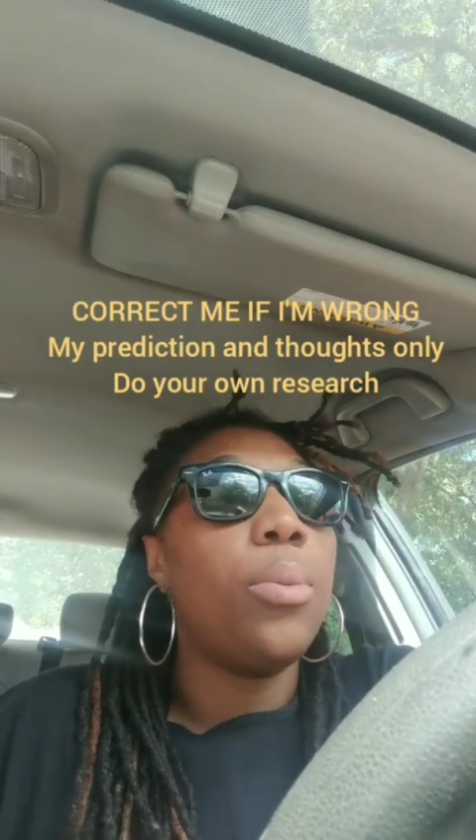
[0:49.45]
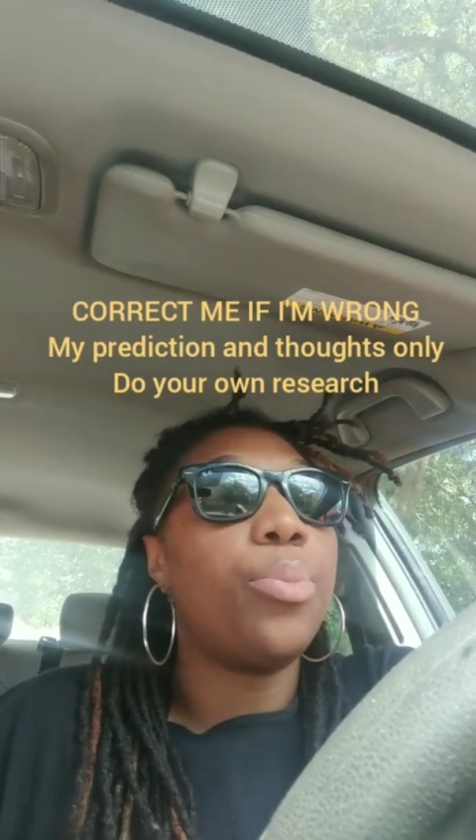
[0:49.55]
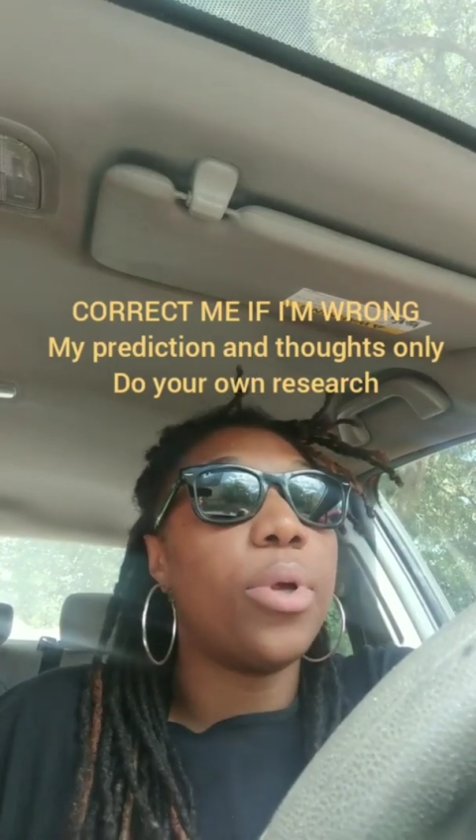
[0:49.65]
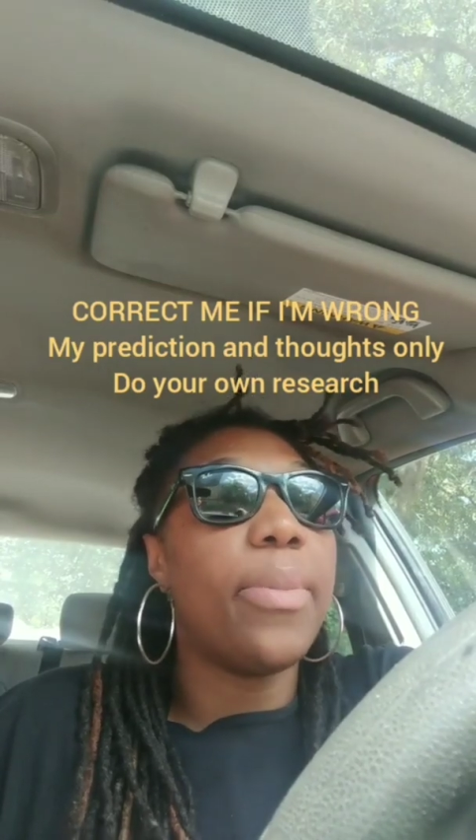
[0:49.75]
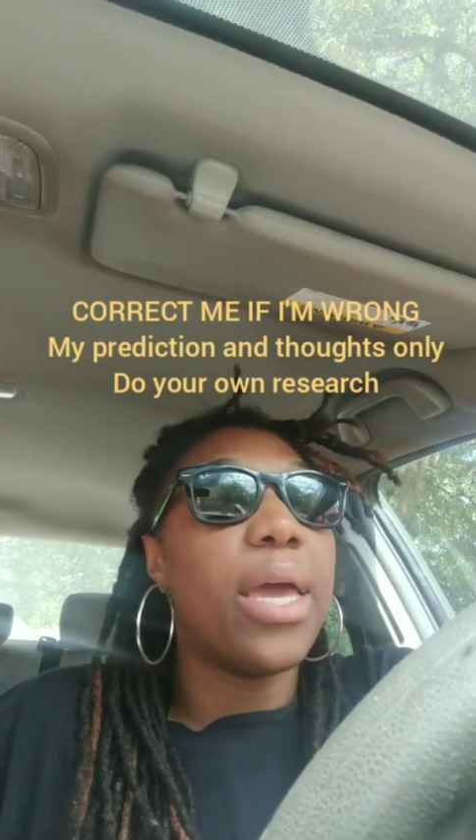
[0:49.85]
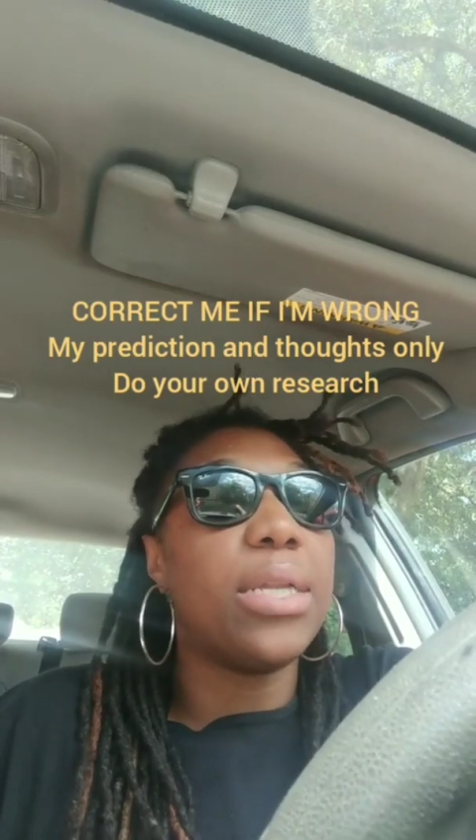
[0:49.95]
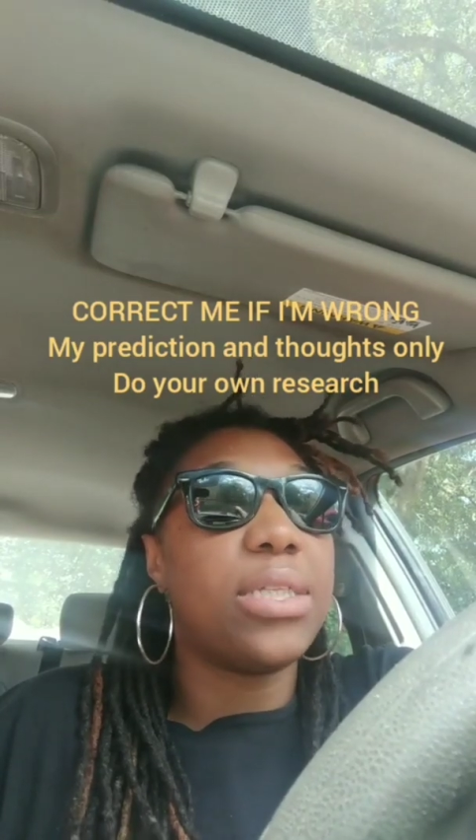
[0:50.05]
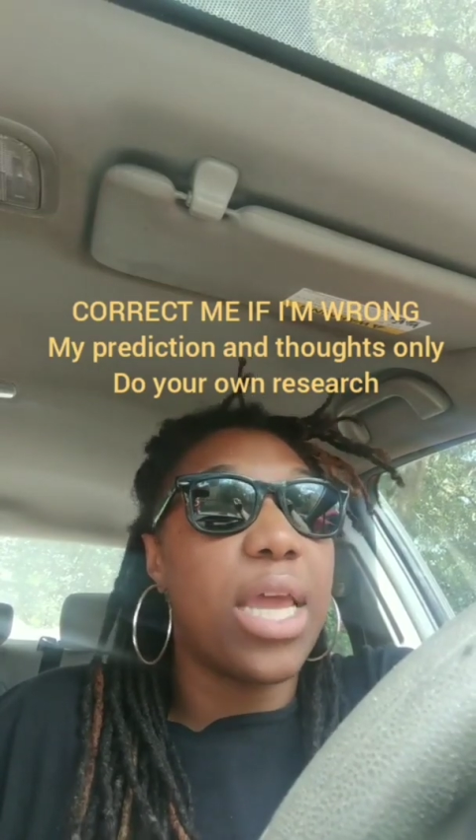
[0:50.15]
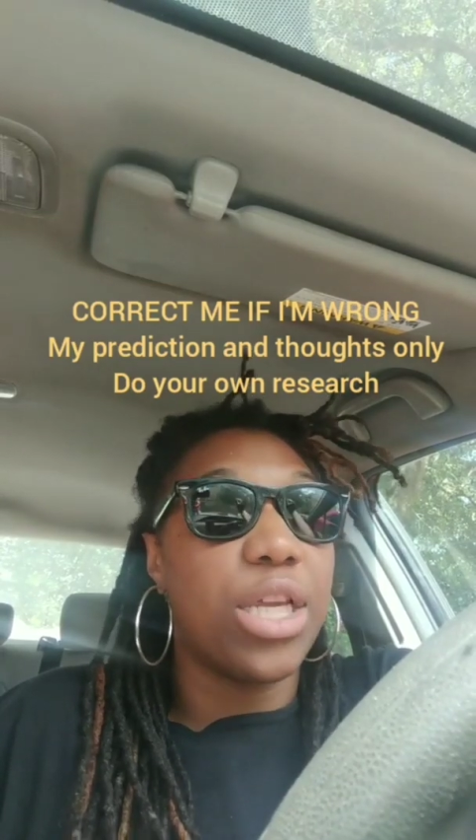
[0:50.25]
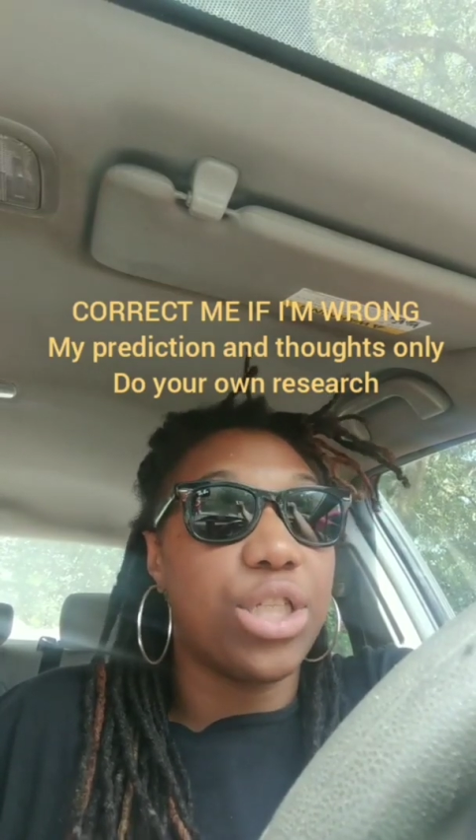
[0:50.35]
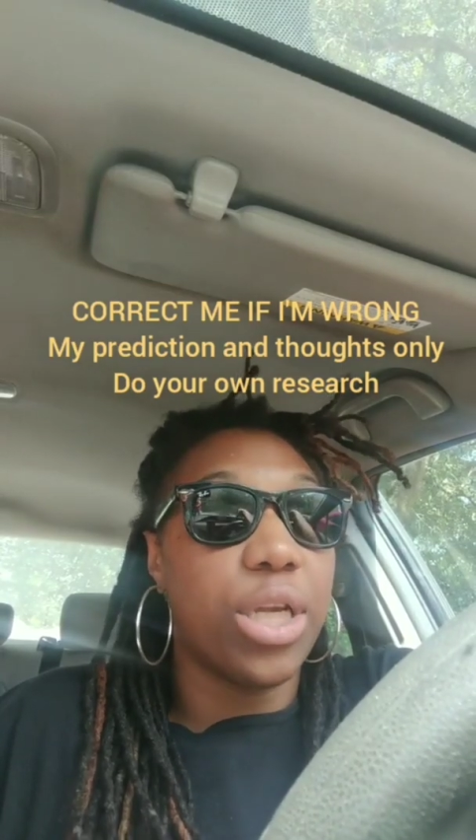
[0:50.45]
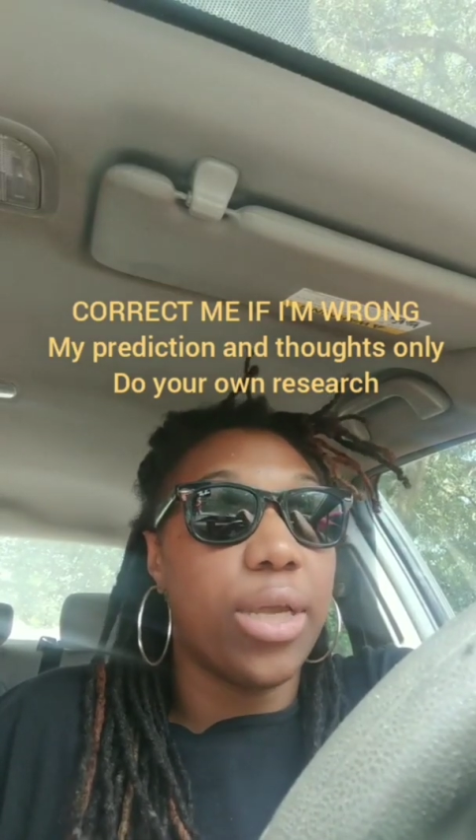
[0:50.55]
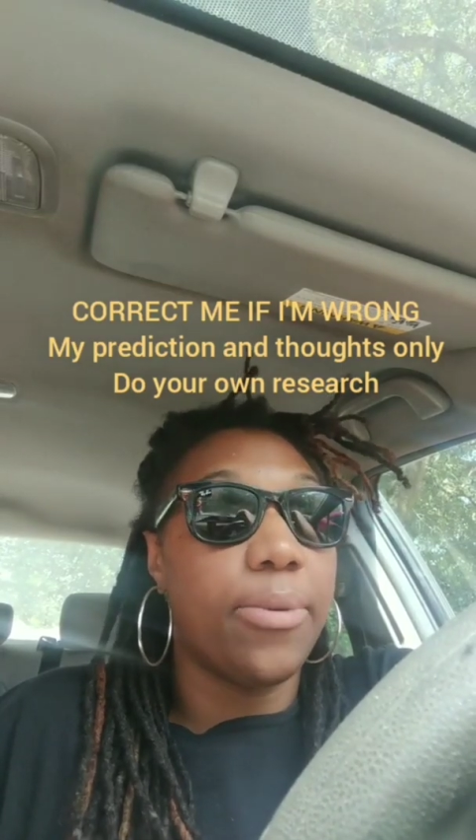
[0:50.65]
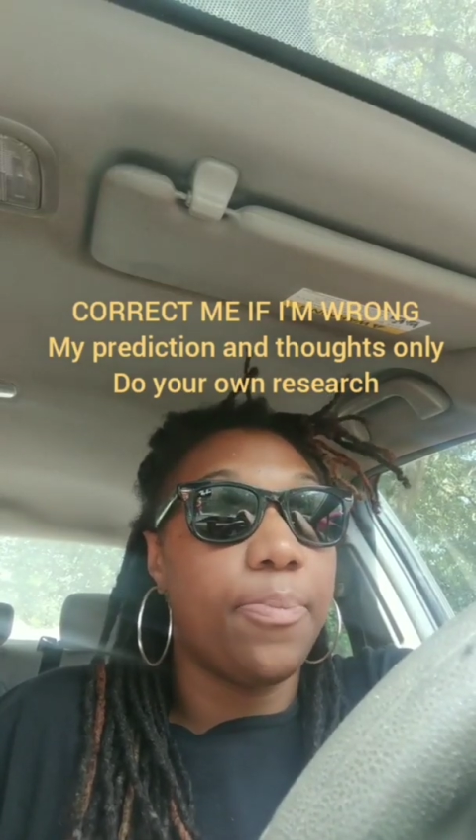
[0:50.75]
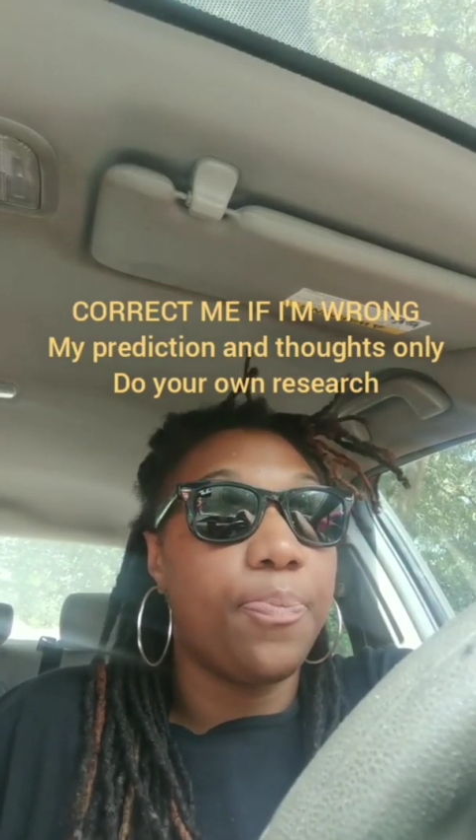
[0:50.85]

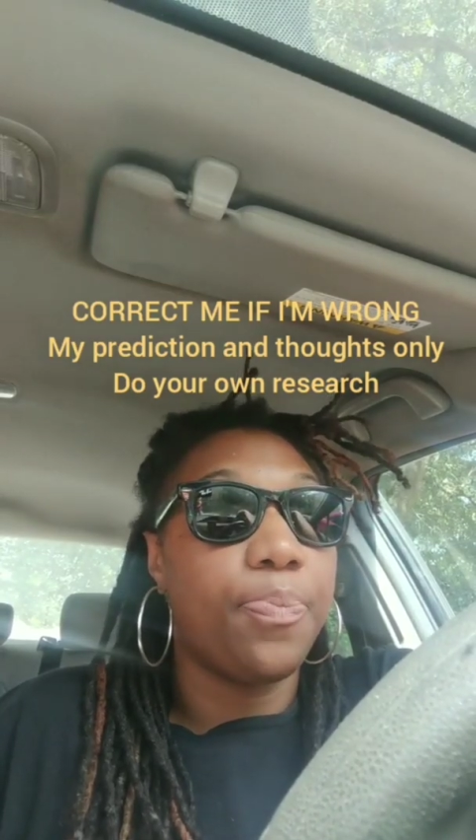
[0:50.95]
premeditation,